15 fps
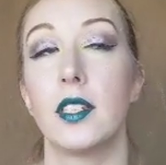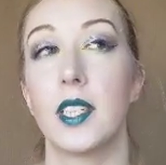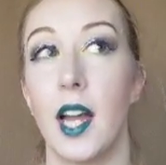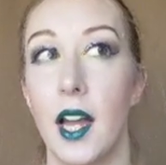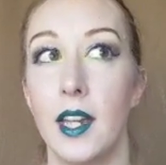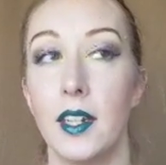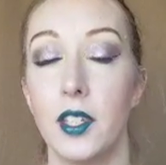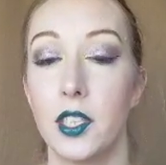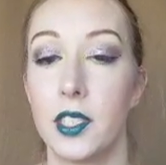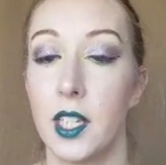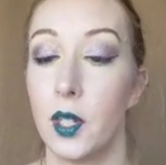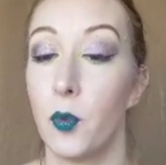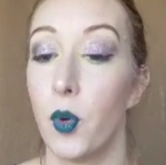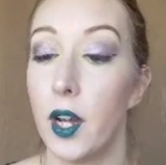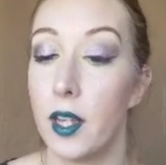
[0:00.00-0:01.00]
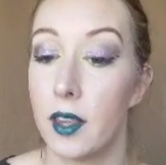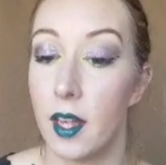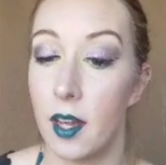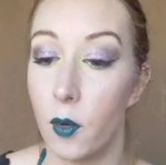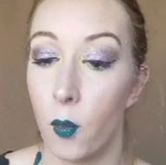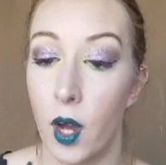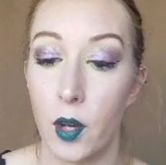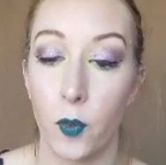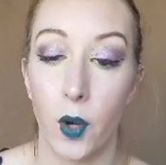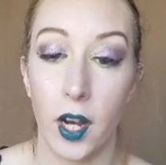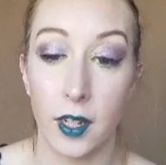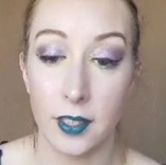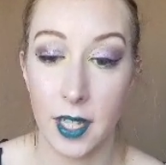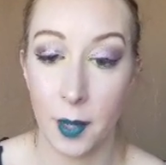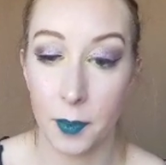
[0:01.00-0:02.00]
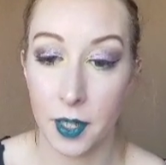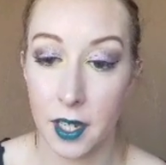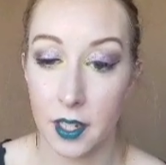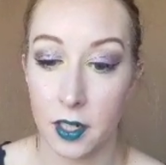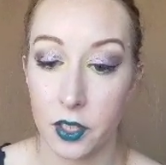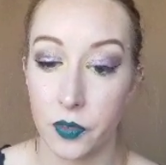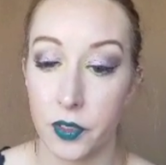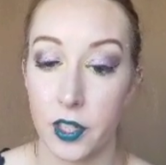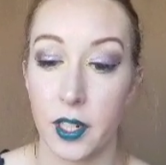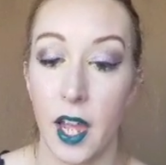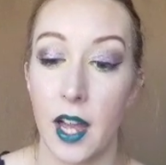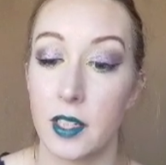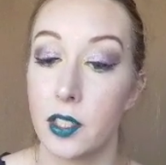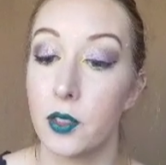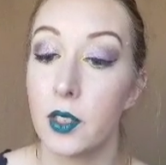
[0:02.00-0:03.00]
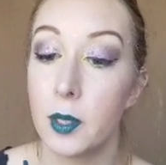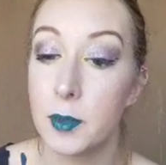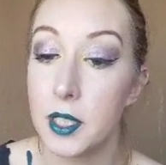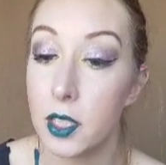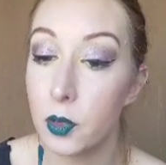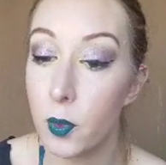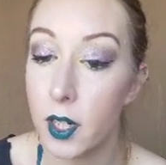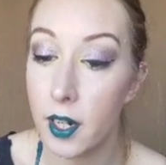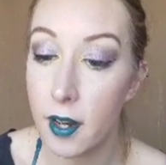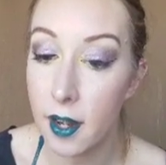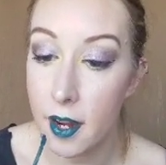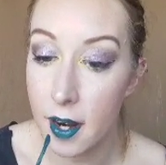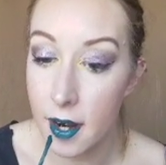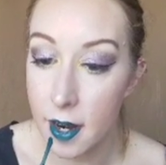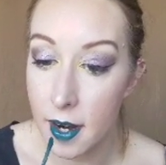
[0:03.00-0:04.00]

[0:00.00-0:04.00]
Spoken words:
it's kind of the same way that Wet n Wild's applicators for their catsuit lipsticks work.